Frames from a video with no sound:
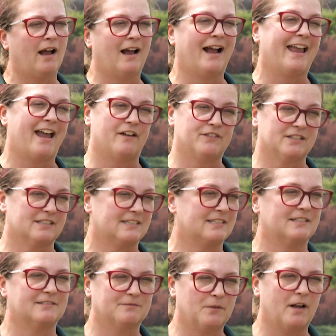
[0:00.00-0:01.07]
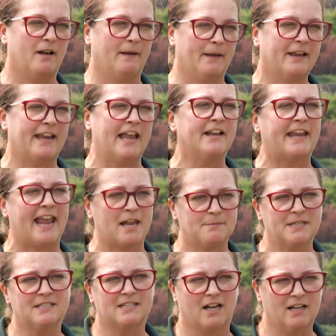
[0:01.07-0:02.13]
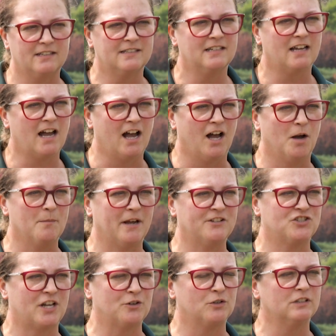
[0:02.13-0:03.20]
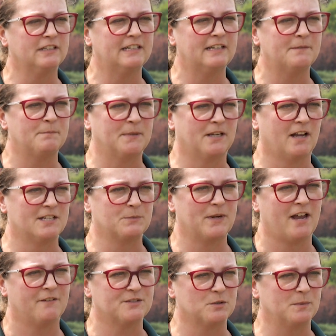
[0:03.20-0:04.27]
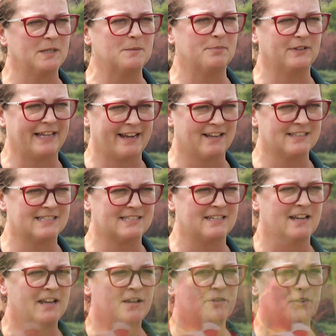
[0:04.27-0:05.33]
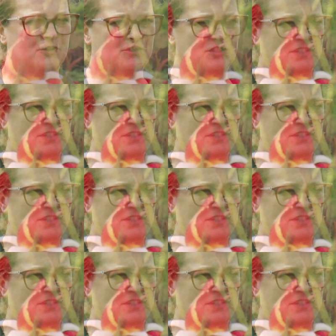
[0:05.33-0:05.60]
I haven't. Okay. It, it, can be done. Um, uh, generally, because we have so many plants, there's